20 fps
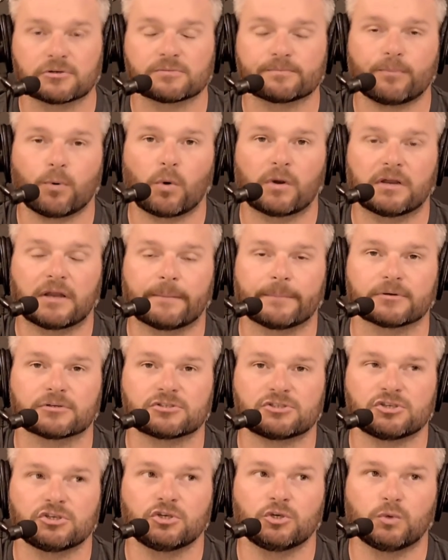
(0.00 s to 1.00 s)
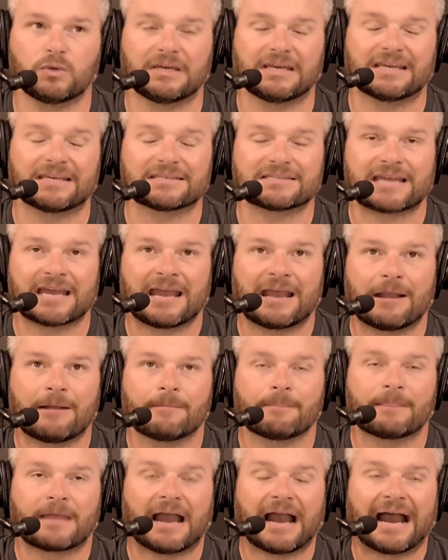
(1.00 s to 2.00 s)
point number two is,
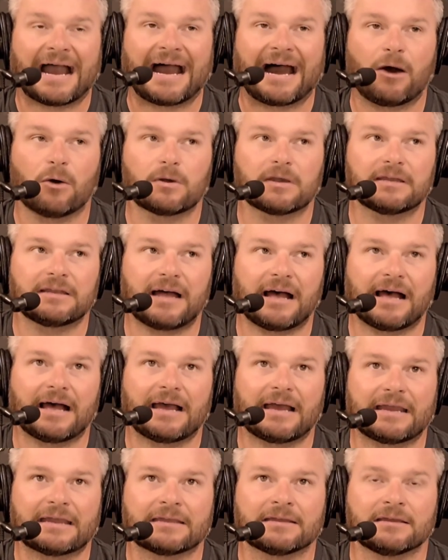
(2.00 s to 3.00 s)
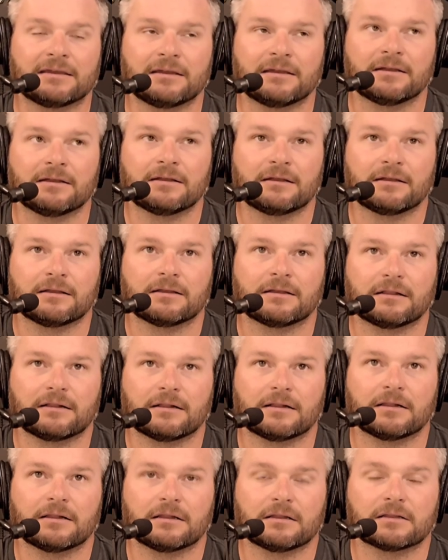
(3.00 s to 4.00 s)
how can I
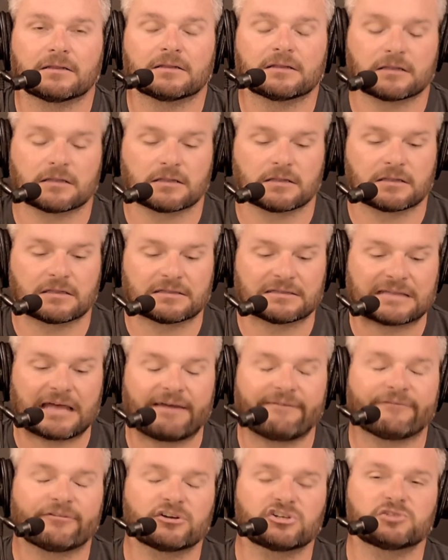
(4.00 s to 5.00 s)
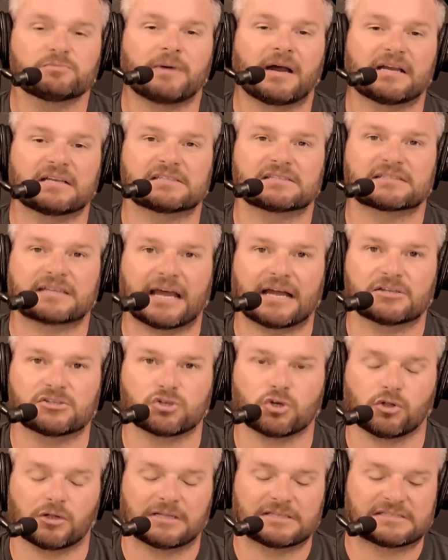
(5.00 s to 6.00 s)
leverage my
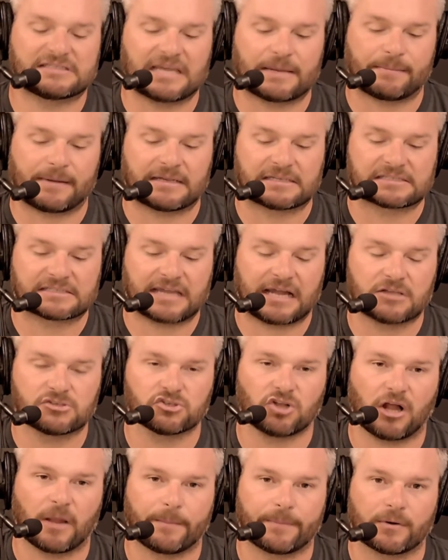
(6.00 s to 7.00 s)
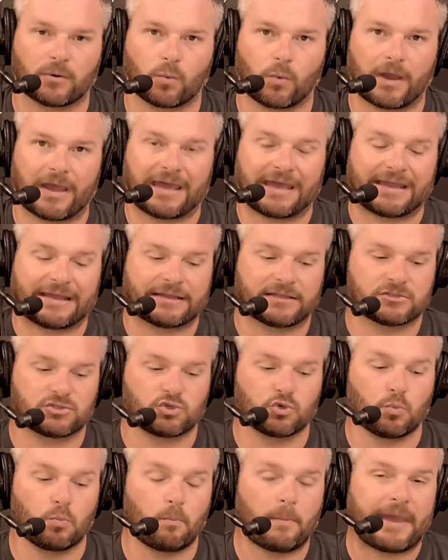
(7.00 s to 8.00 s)
schedule and set my schedule up in a way
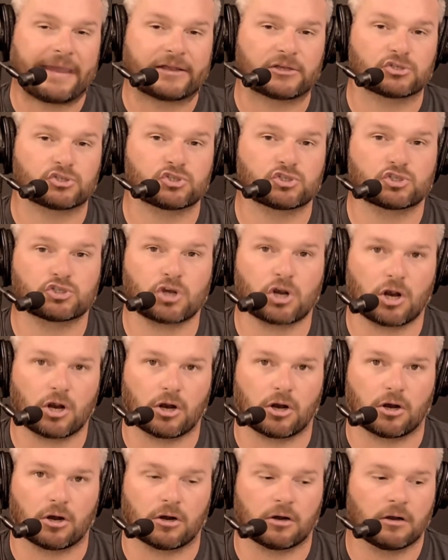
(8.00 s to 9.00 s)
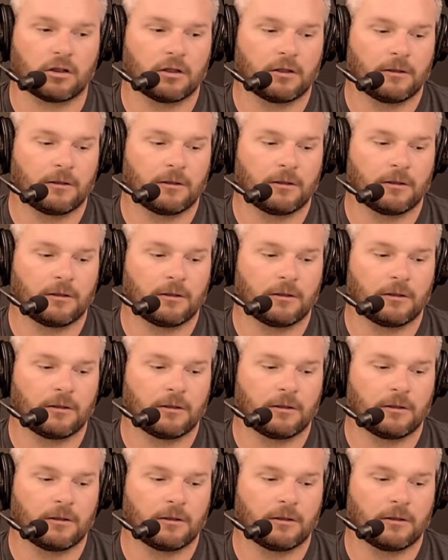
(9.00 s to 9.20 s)
to make sure